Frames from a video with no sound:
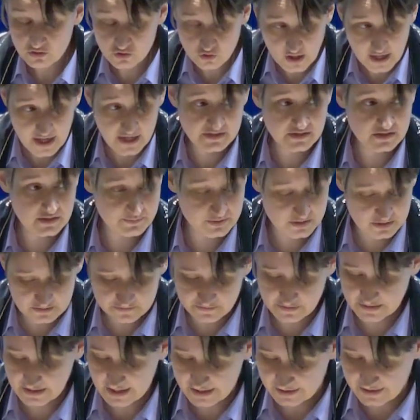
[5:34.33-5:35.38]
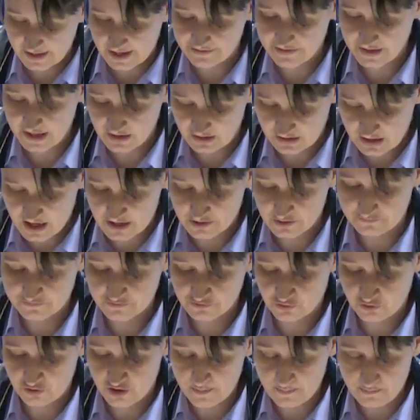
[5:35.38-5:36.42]
end up giving again a lot of
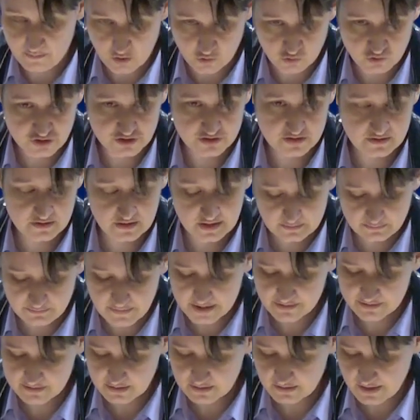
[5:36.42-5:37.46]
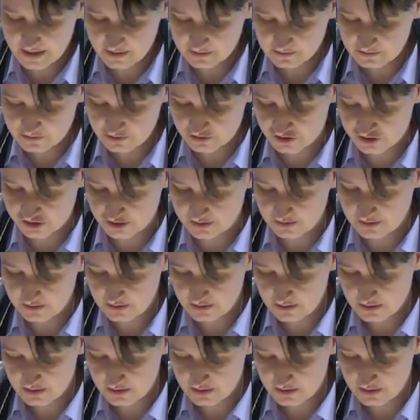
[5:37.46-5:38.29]
your emotional and mental energy,